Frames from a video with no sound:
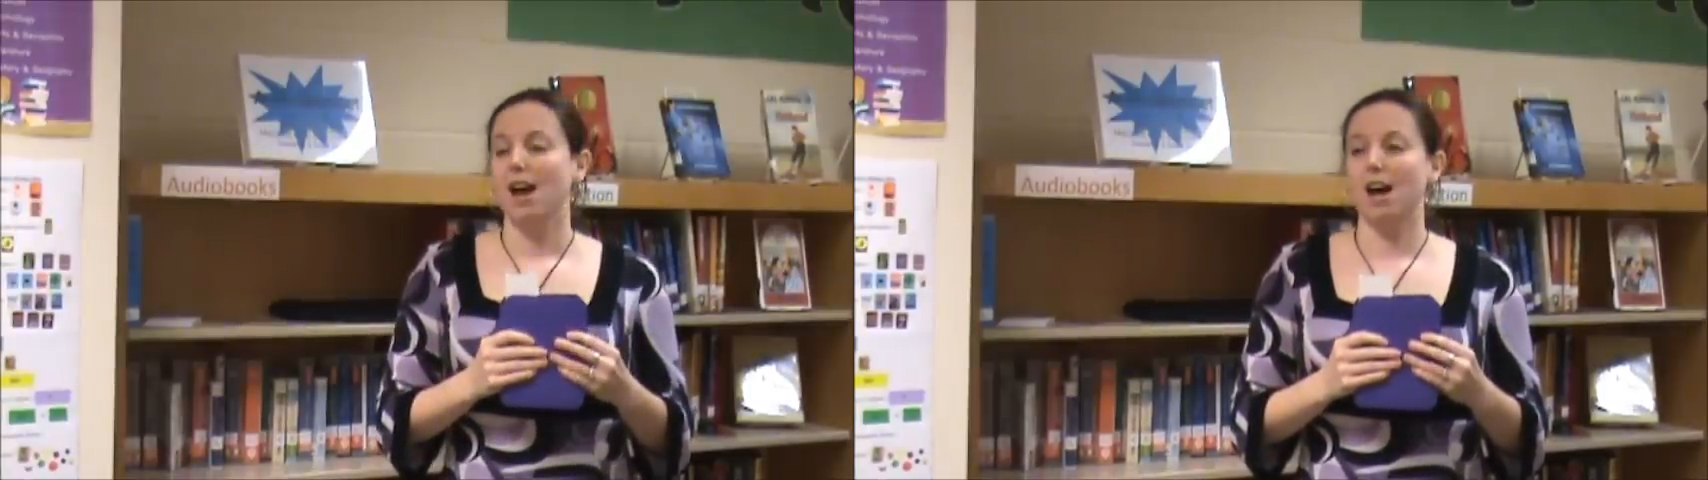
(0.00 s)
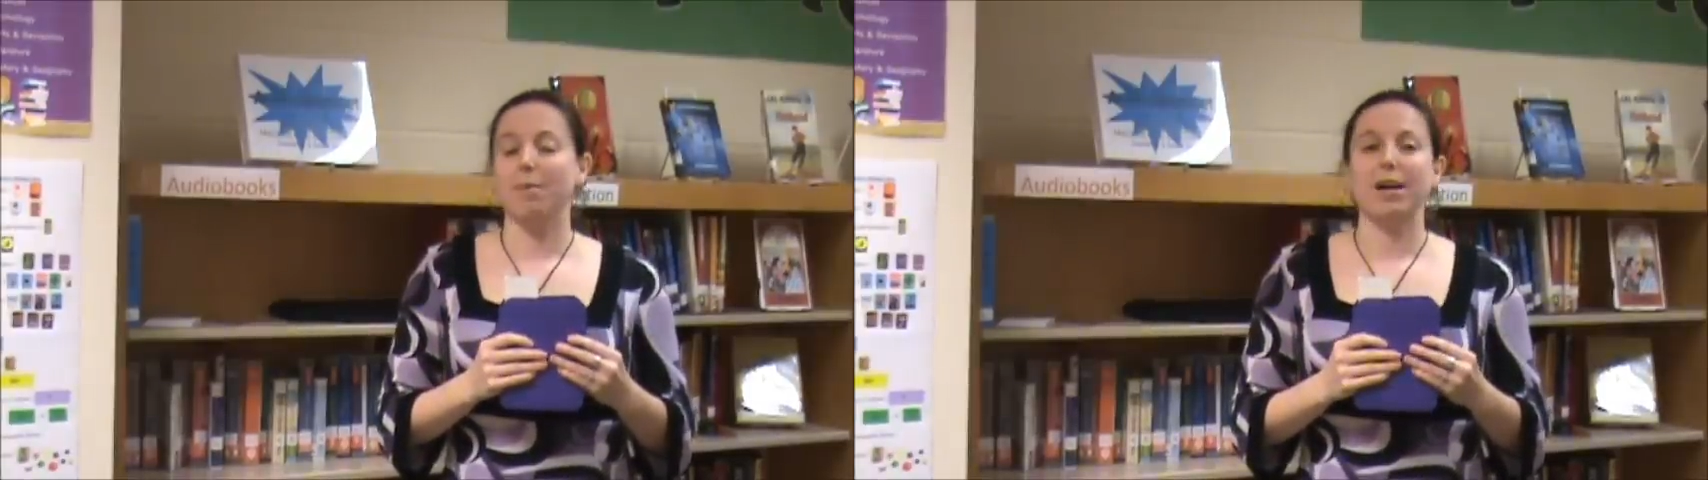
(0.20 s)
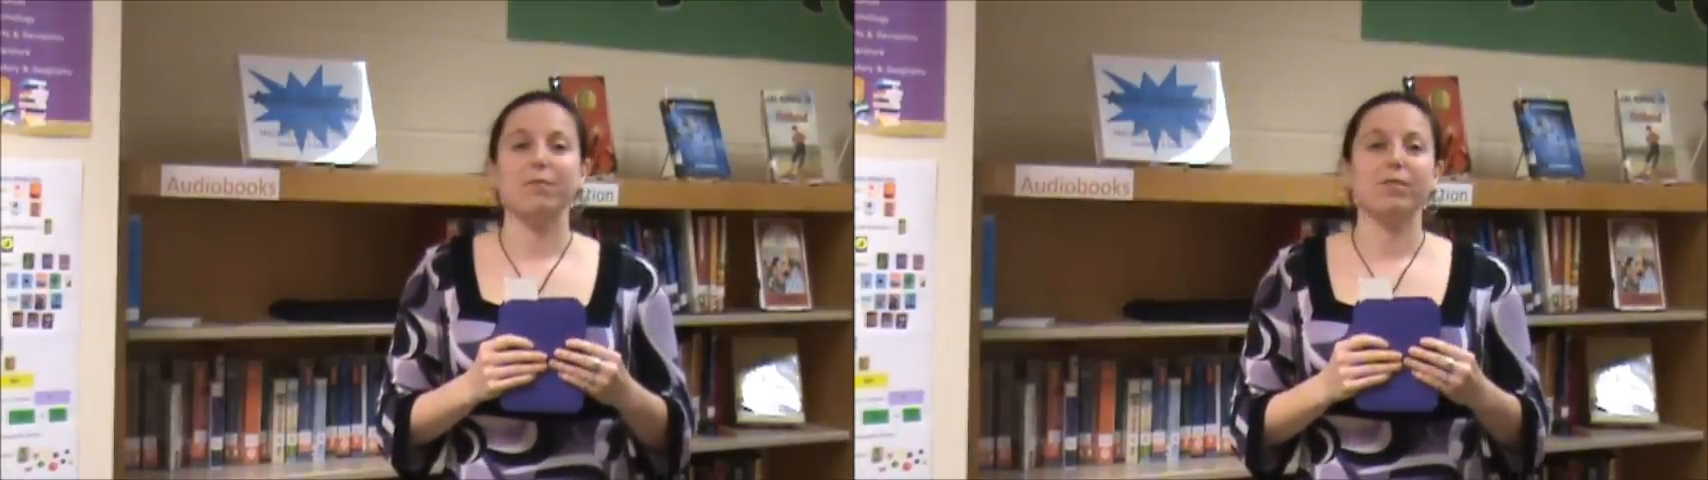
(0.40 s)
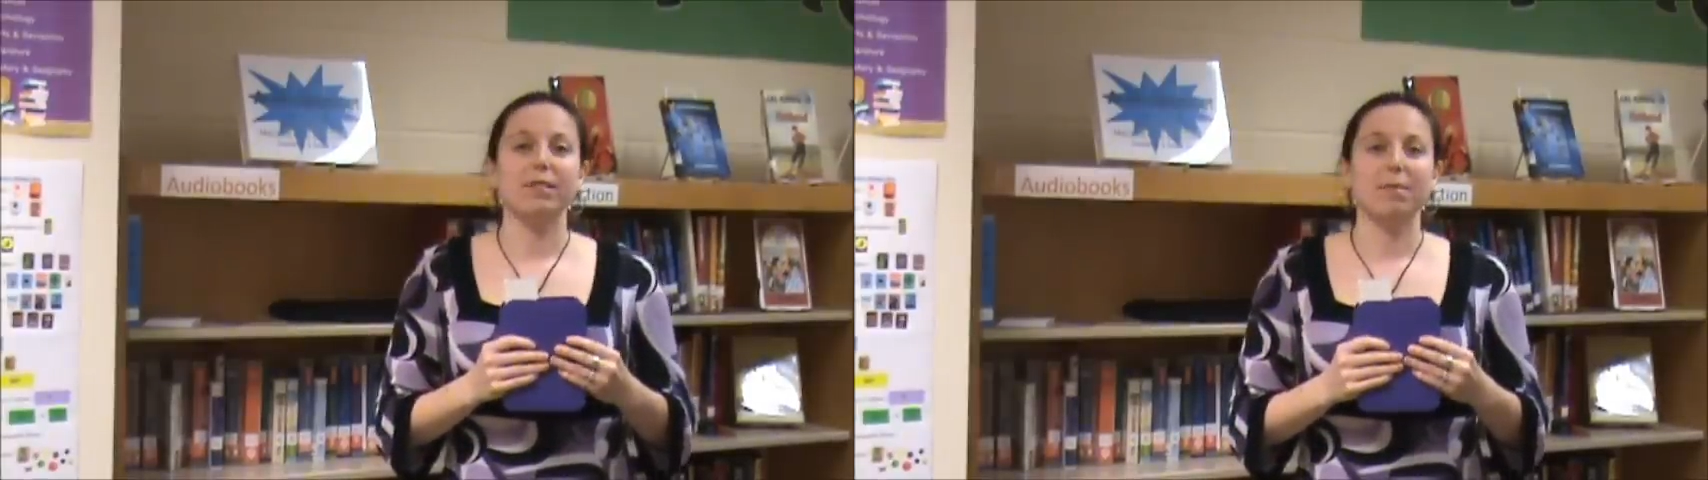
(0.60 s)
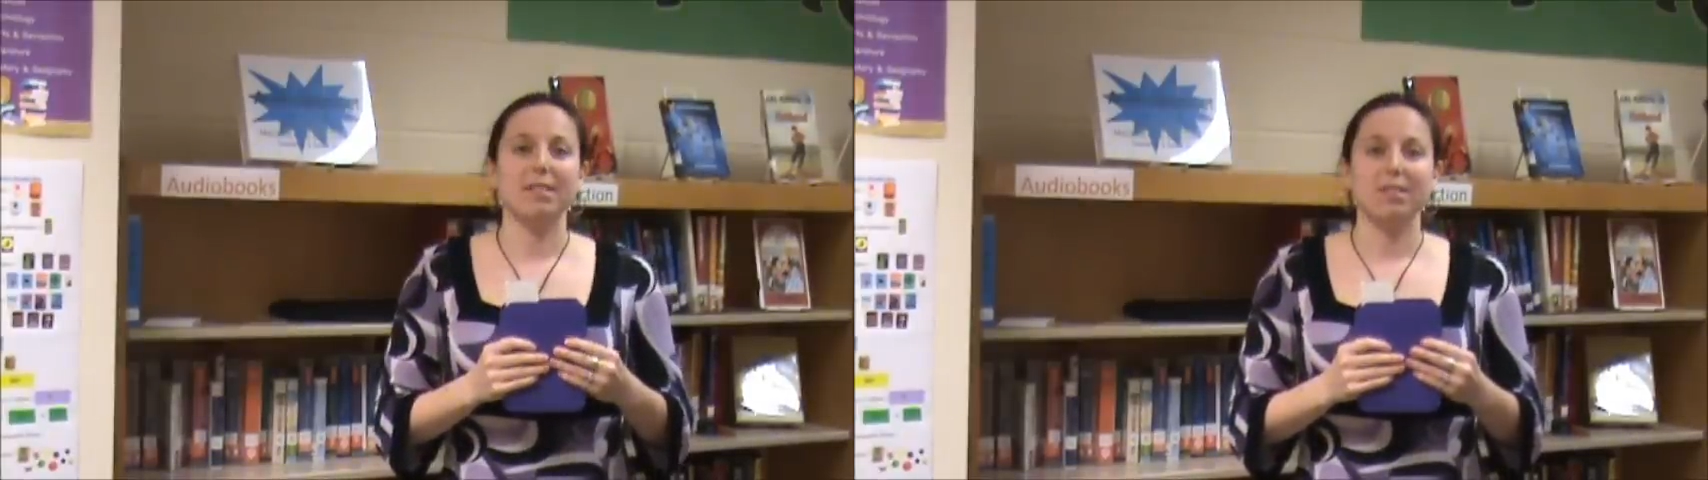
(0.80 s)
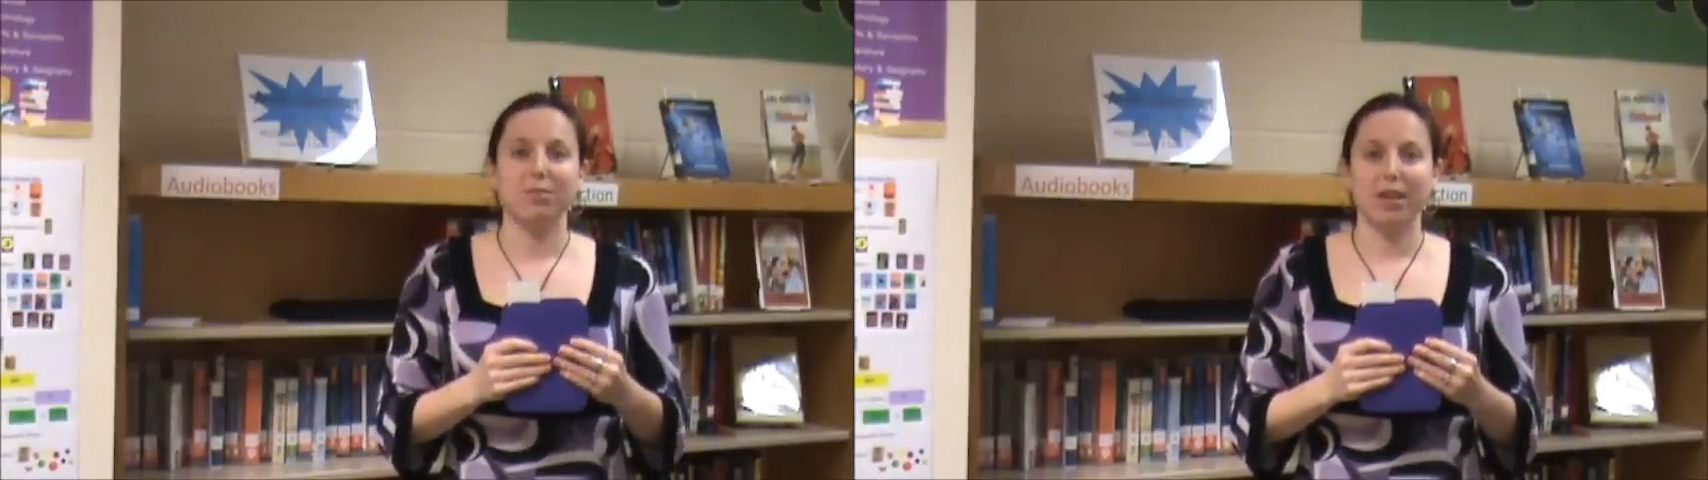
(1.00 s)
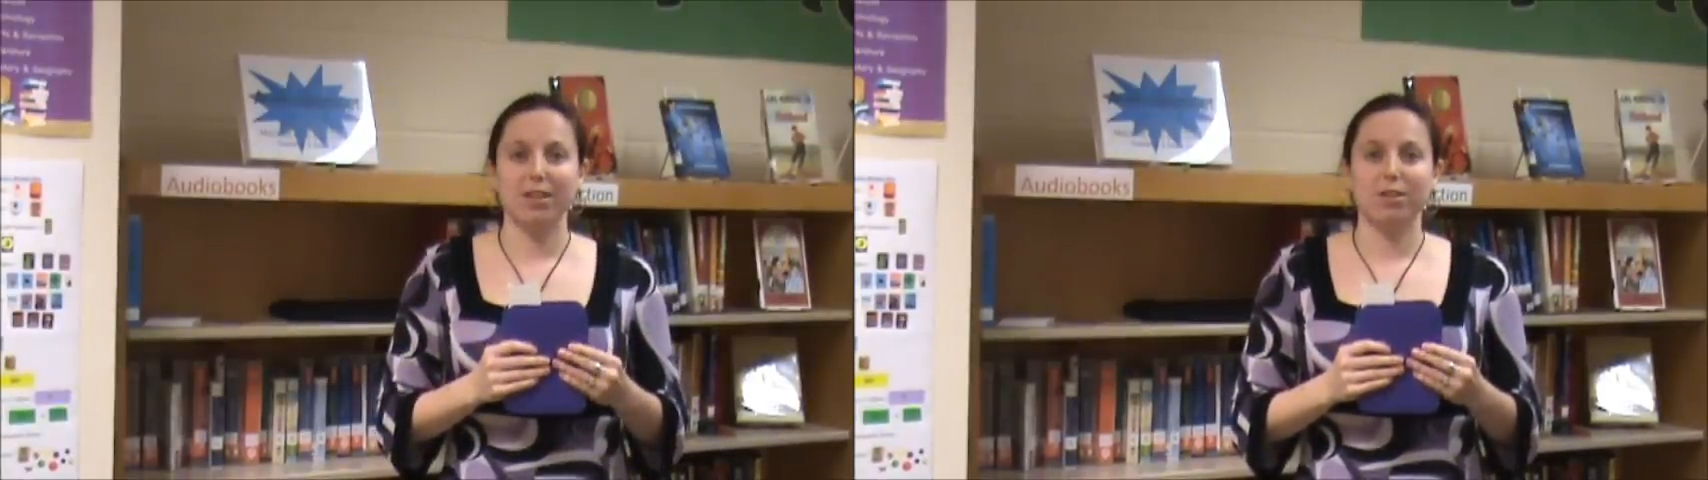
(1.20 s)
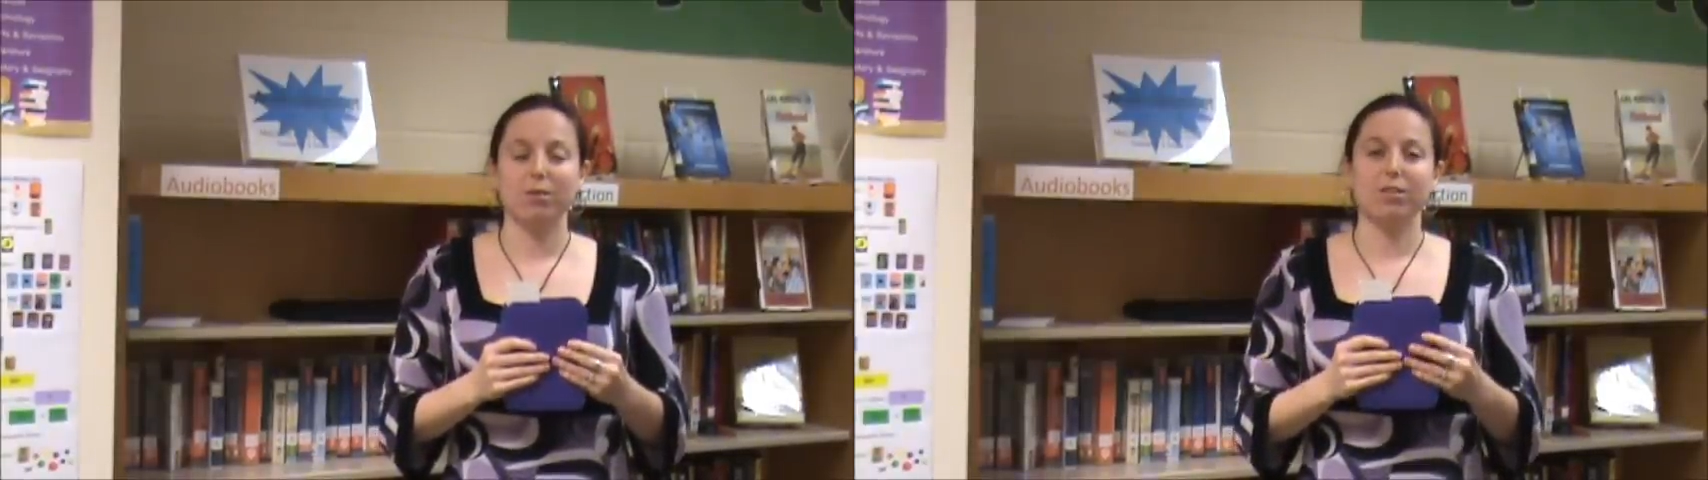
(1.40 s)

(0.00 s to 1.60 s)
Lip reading: I really must give credit, though,